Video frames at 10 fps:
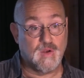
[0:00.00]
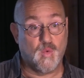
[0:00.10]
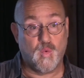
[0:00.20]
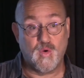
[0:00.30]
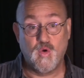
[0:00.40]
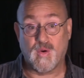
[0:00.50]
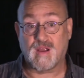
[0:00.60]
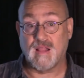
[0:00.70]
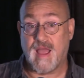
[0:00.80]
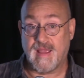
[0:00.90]
you know who were
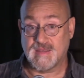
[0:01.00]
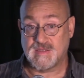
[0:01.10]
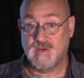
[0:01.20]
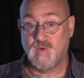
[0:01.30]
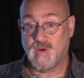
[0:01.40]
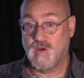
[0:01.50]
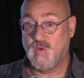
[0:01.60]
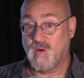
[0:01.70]
clients who were who